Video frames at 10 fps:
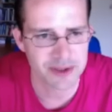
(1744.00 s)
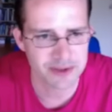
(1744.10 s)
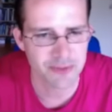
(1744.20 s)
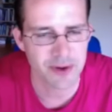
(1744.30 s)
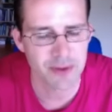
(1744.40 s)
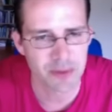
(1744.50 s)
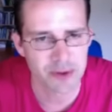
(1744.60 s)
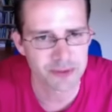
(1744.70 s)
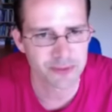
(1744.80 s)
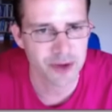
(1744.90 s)
is a very
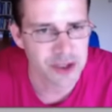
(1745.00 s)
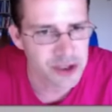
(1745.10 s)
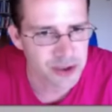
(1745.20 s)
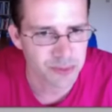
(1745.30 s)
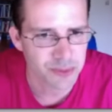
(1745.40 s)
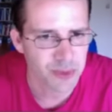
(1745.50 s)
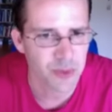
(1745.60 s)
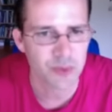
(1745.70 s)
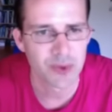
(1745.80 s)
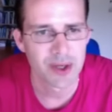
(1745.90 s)
multifunctional move.